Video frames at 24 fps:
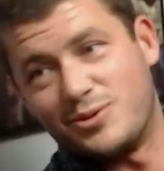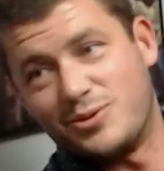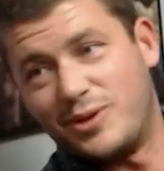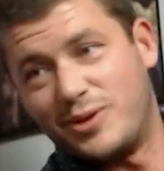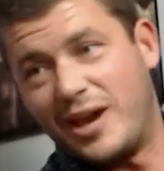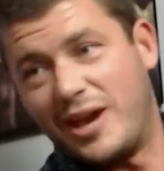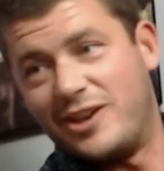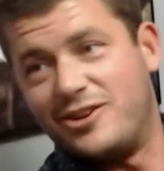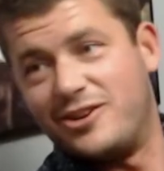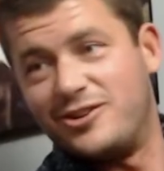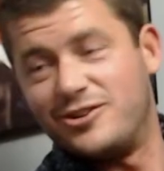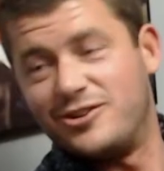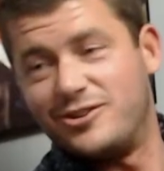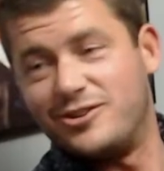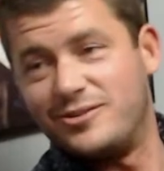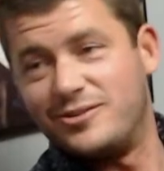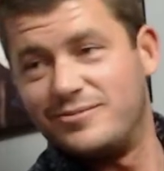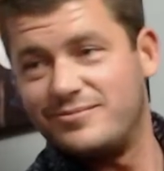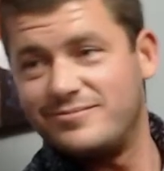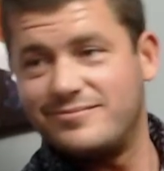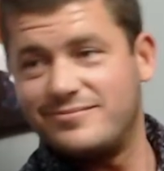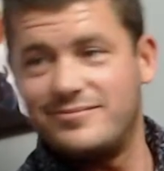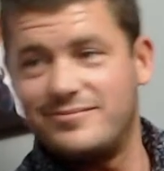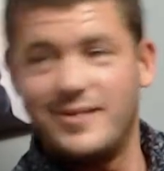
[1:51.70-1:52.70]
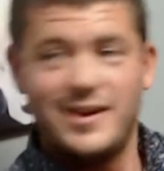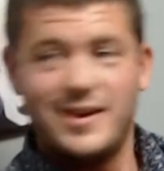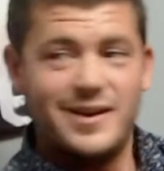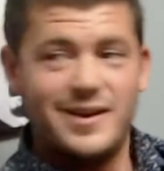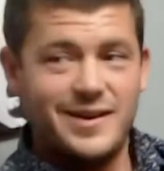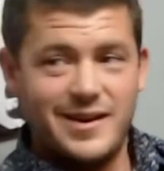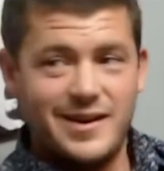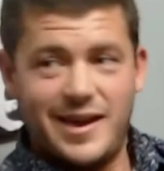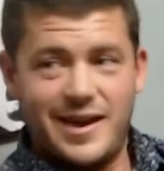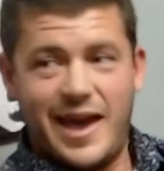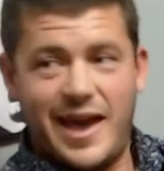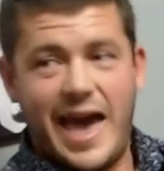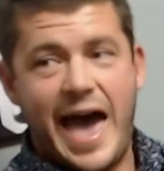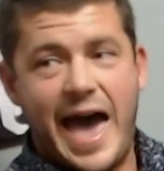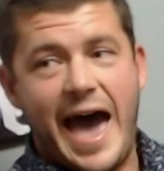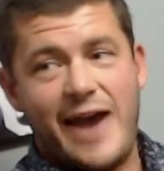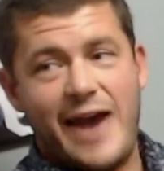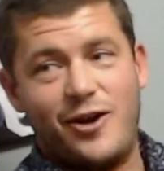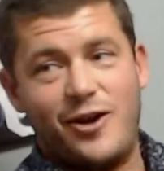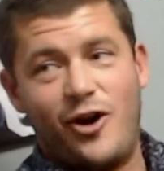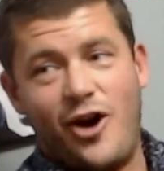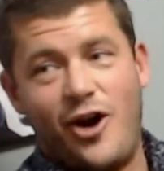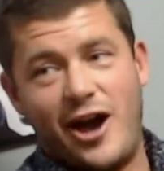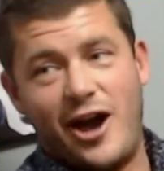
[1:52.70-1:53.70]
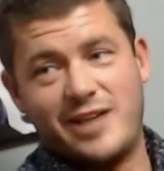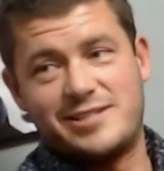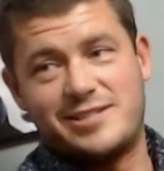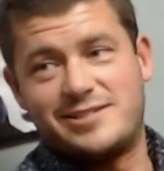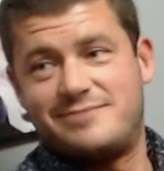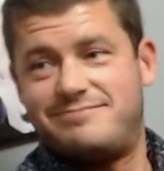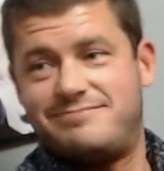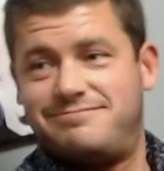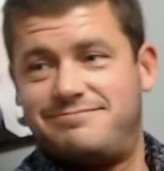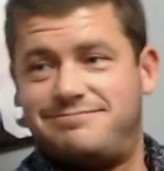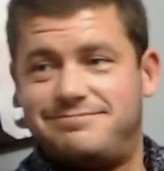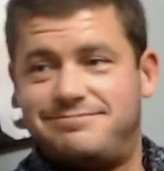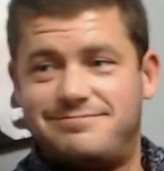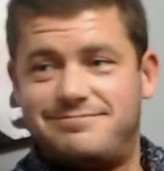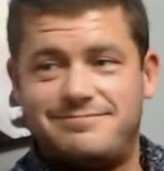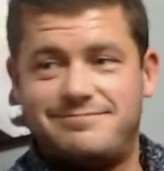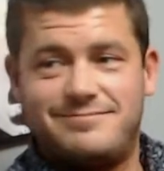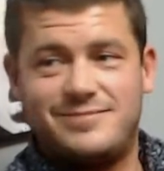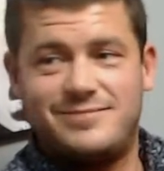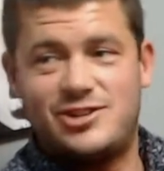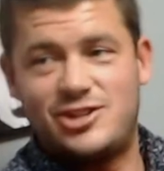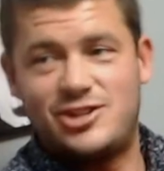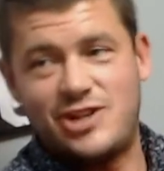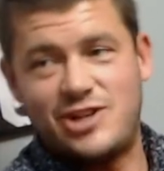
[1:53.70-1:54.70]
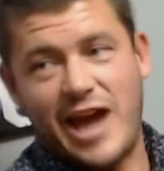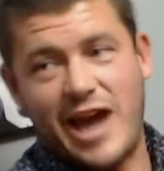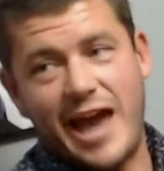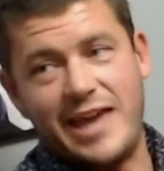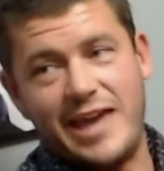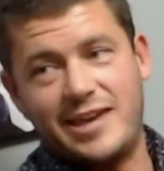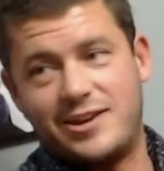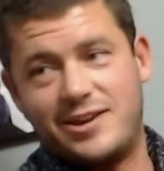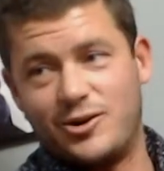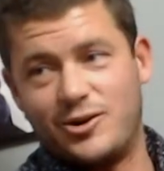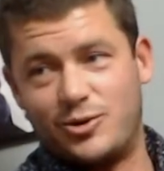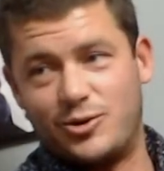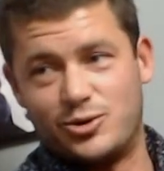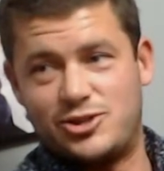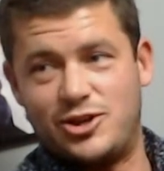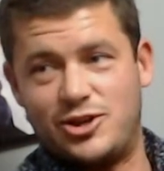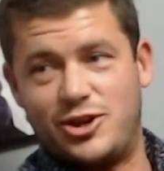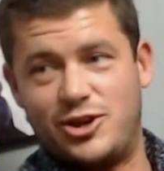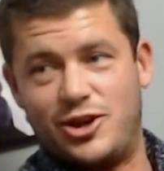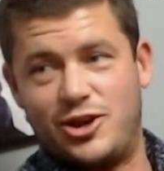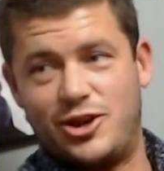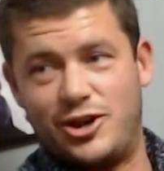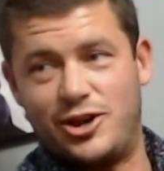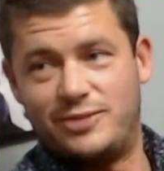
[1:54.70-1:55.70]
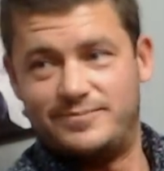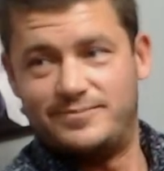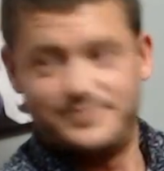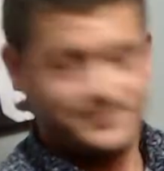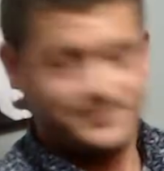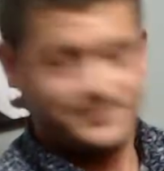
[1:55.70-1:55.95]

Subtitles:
was all you had to do. Add ice, shake or stir,